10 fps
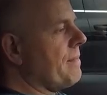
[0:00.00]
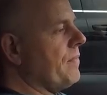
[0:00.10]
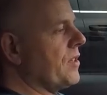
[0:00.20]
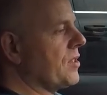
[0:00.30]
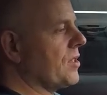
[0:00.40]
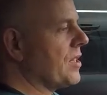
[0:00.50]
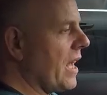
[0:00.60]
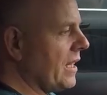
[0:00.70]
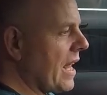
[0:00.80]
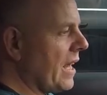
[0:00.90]
this is
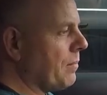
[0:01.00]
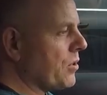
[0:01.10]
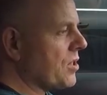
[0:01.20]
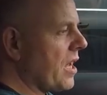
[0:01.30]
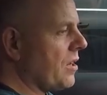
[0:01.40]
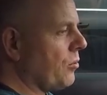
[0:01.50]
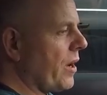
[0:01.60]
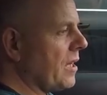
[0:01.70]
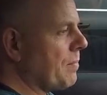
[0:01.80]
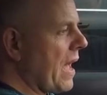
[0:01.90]
a 9%
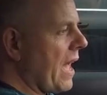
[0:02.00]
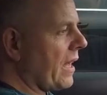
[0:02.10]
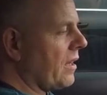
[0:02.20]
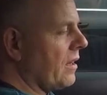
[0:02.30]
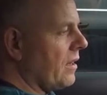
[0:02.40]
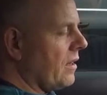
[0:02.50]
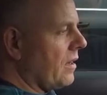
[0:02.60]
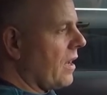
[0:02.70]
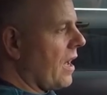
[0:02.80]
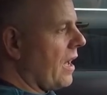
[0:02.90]
rake back
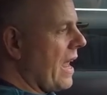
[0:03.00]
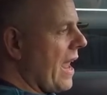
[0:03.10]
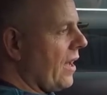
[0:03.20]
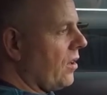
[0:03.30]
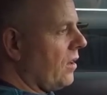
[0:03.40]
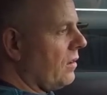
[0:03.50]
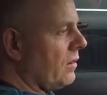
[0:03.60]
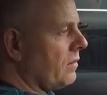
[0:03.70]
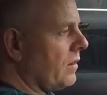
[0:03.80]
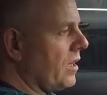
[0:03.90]
angle,
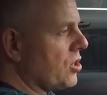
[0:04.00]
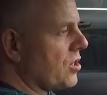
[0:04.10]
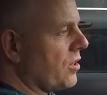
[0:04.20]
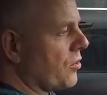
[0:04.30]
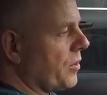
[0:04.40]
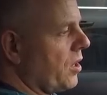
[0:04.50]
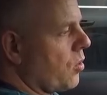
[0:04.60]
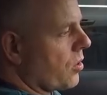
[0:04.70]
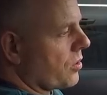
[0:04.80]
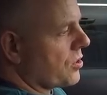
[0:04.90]

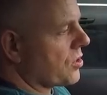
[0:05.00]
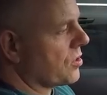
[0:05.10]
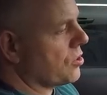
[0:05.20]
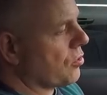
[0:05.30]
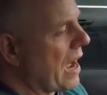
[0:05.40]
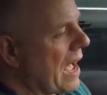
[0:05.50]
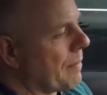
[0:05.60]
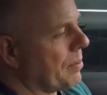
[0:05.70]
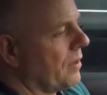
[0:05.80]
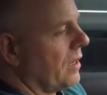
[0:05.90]
1¾ inch
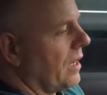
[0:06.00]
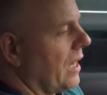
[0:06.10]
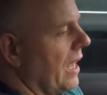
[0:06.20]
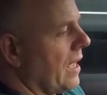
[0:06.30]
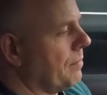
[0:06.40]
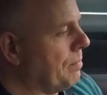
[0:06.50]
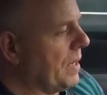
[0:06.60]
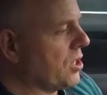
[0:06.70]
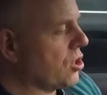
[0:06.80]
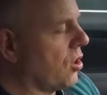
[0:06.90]
drop, and
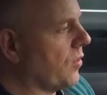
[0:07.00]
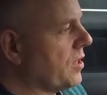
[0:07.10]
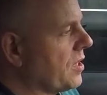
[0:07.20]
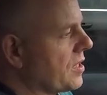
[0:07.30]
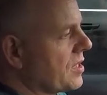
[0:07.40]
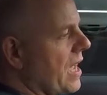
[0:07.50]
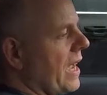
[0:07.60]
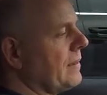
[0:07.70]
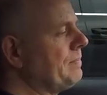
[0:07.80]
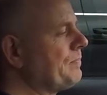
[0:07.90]
pitched over to the
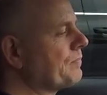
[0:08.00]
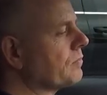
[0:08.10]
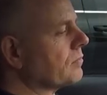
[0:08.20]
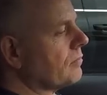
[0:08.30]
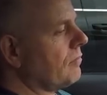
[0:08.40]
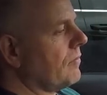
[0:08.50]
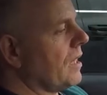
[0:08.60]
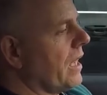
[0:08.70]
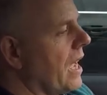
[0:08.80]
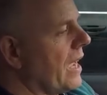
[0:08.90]
side.
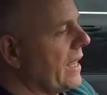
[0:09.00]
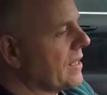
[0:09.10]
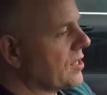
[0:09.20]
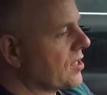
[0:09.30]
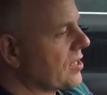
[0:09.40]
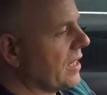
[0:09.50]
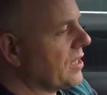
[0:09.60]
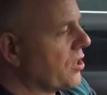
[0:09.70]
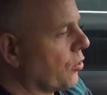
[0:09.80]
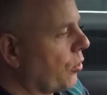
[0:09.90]
It
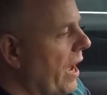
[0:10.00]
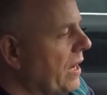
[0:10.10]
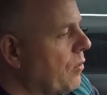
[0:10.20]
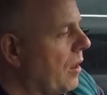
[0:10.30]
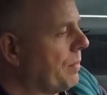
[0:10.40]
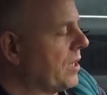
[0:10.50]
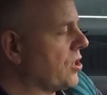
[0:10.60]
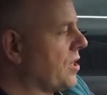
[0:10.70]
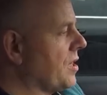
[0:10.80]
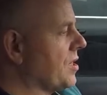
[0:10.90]
slid to the right while
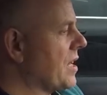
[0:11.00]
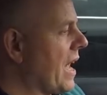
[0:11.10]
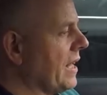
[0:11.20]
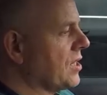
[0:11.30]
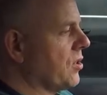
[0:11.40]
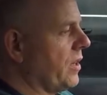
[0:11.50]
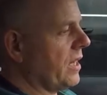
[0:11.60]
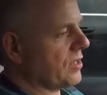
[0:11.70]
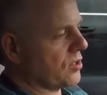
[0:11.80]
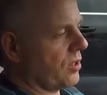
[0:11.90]
pitched to the side, so
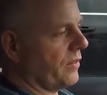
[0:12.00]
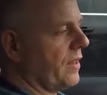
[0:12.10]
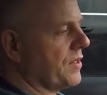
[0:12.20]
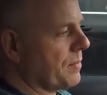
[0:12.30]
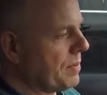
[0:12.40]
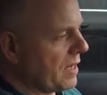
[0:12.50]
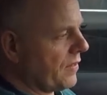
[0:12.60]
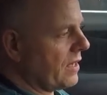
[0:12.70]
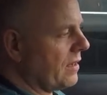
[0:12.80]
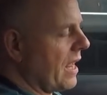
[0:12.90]
it sort of gives a
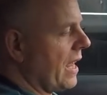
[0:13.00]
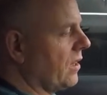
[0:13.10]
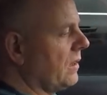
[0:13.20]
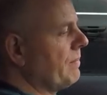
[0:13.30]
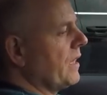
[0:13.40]
pivot angle.